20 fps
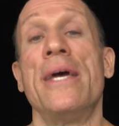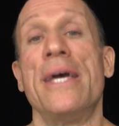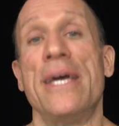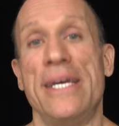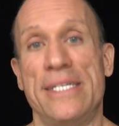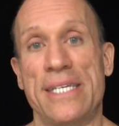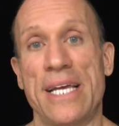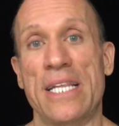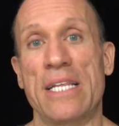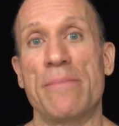He
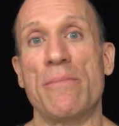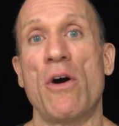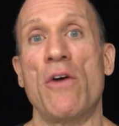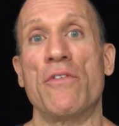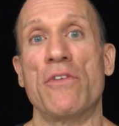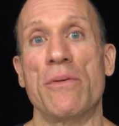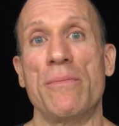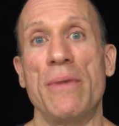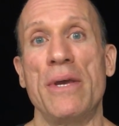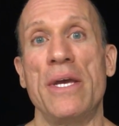sent them
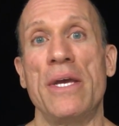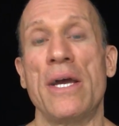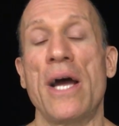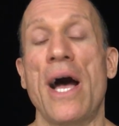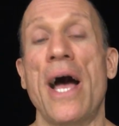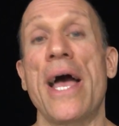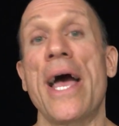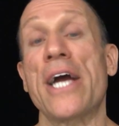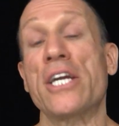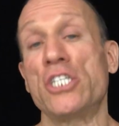over to me.
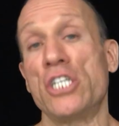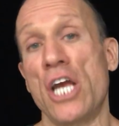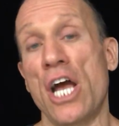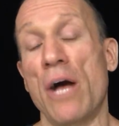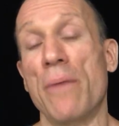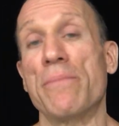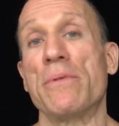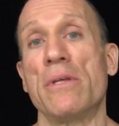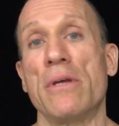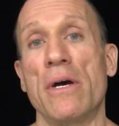I actually
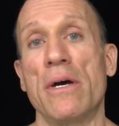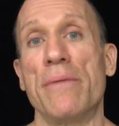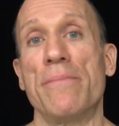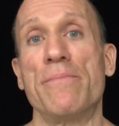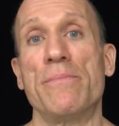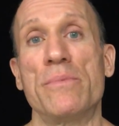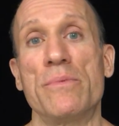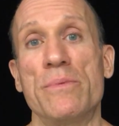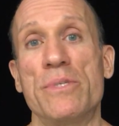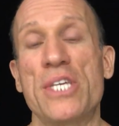helped
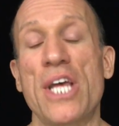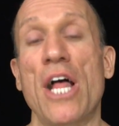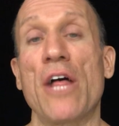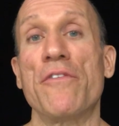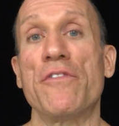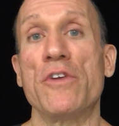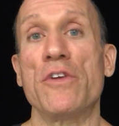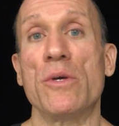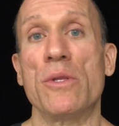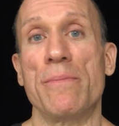sell a
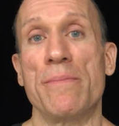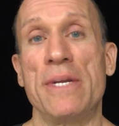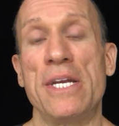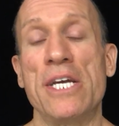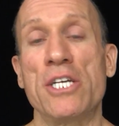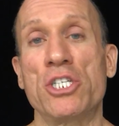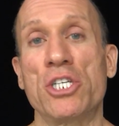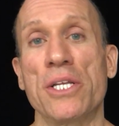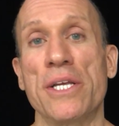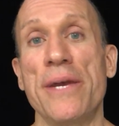few of them
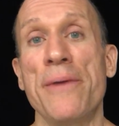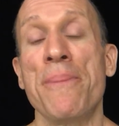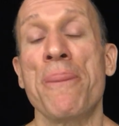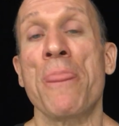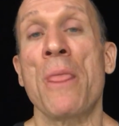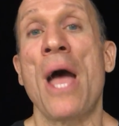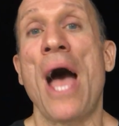initially.